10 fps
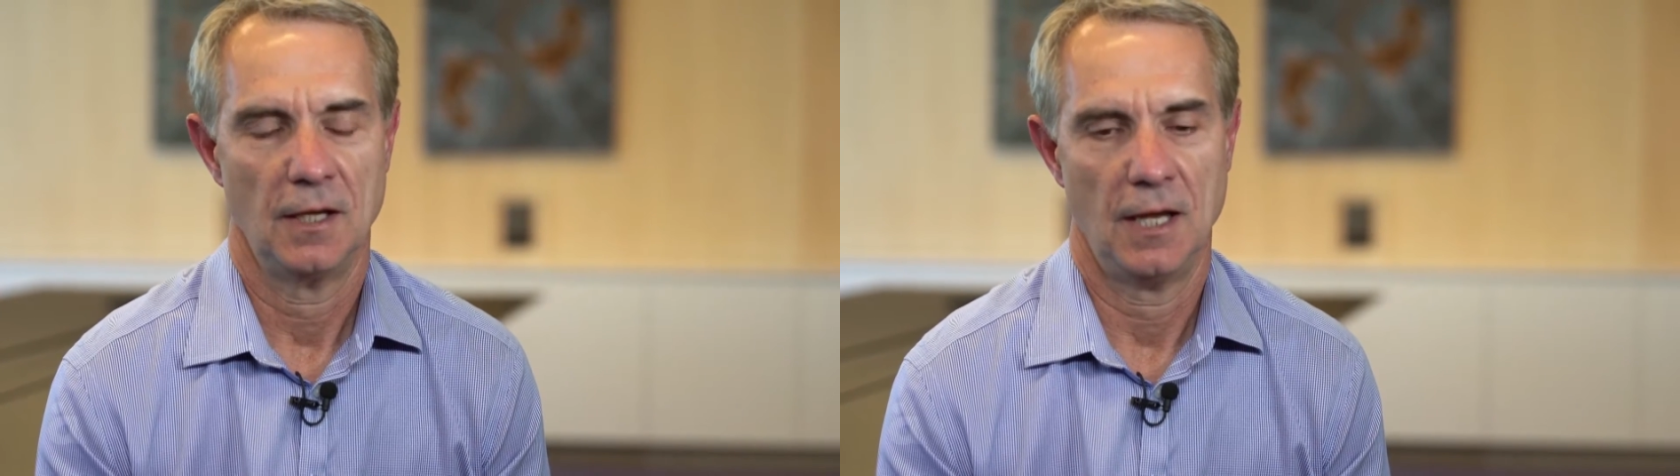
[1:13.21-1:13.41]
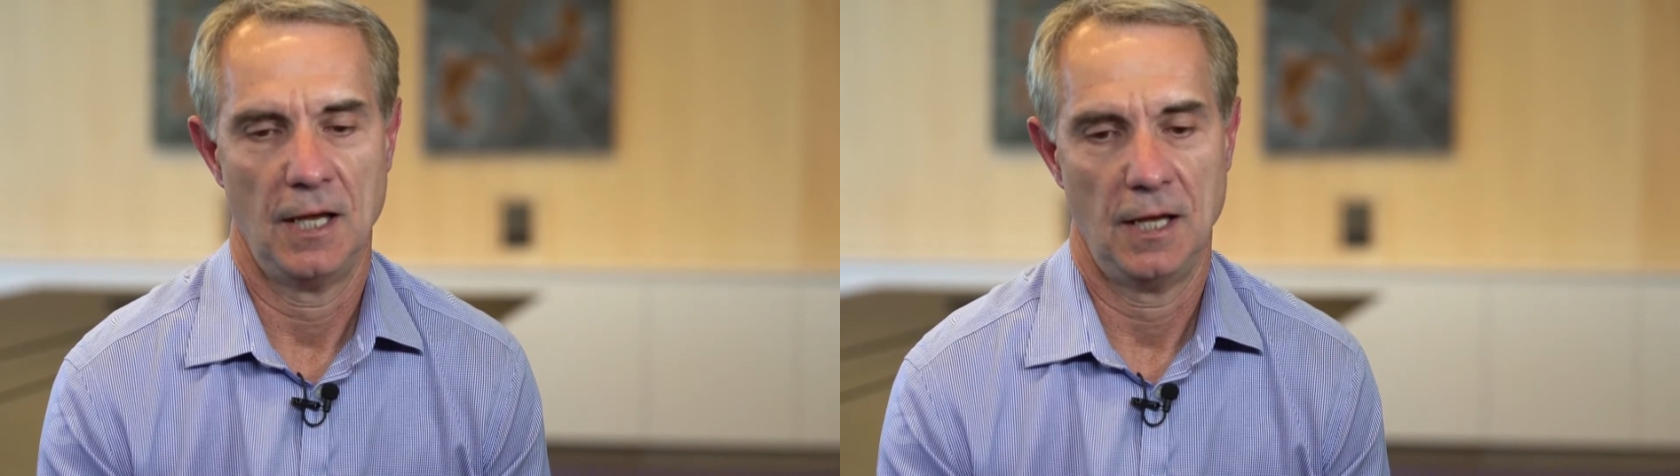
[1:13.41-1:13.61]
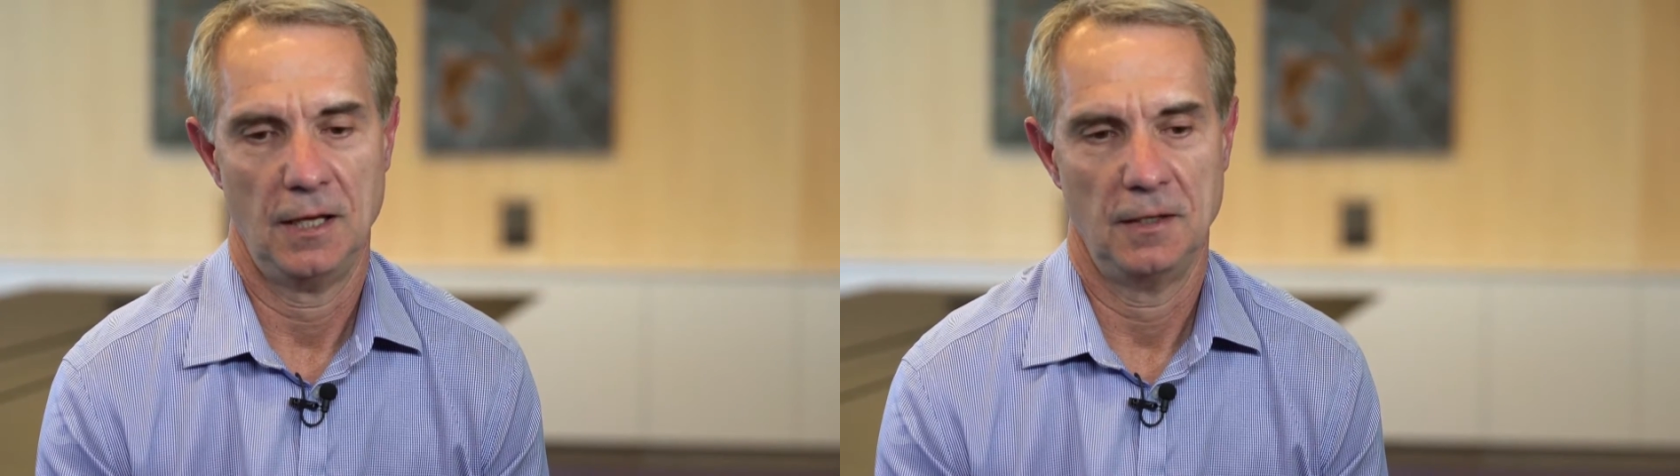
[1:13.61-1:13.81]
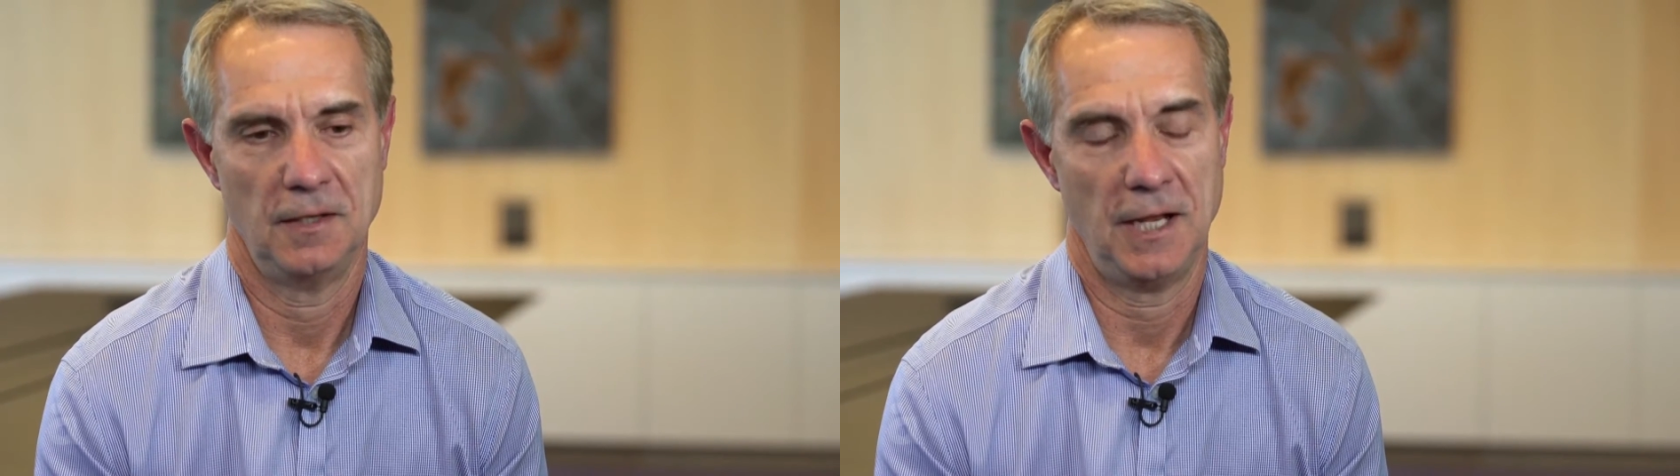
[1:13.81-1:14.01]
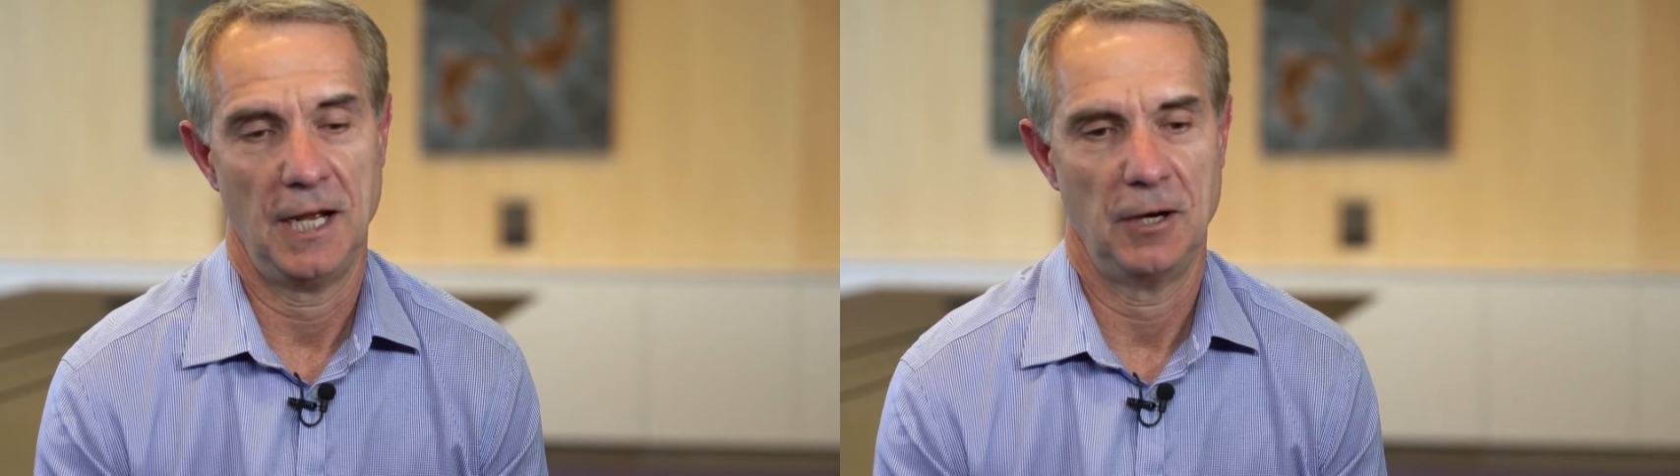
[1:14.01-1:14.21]
and
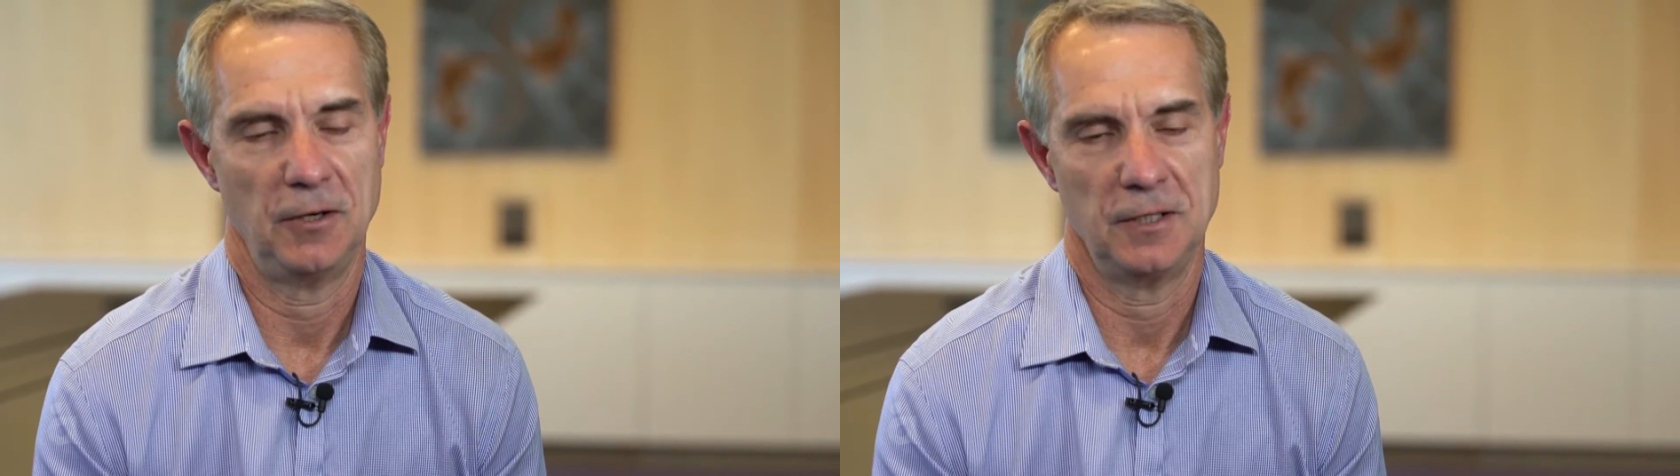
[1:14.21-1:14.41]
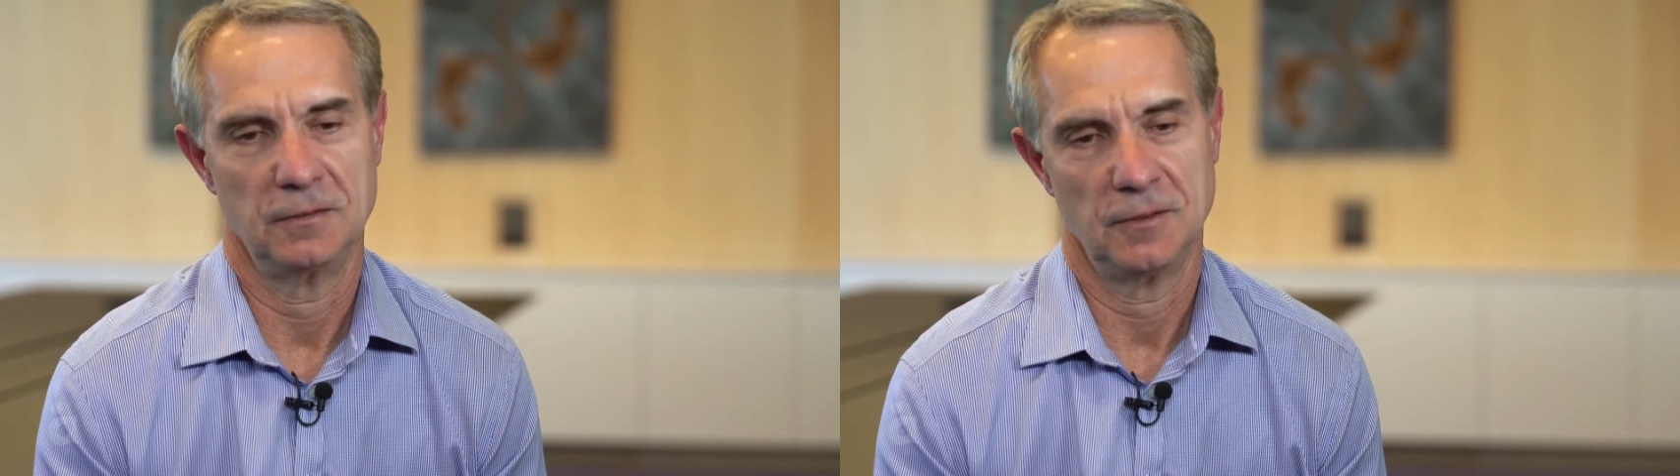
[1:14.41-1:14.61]
now I,